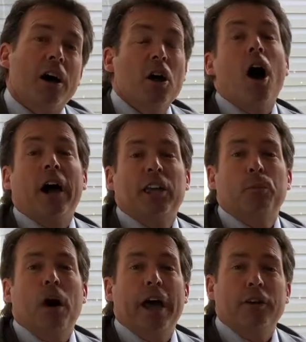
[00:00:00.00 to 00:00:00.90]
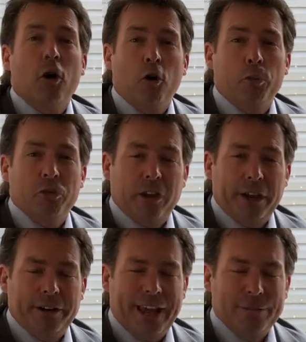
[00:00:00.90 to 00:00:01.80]
unoccupied homes
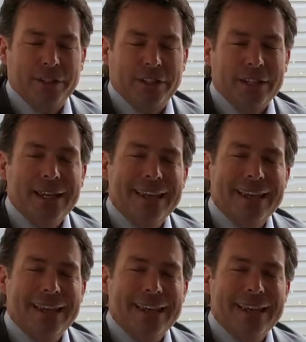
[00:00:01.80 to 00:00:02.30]
here in Edmonton.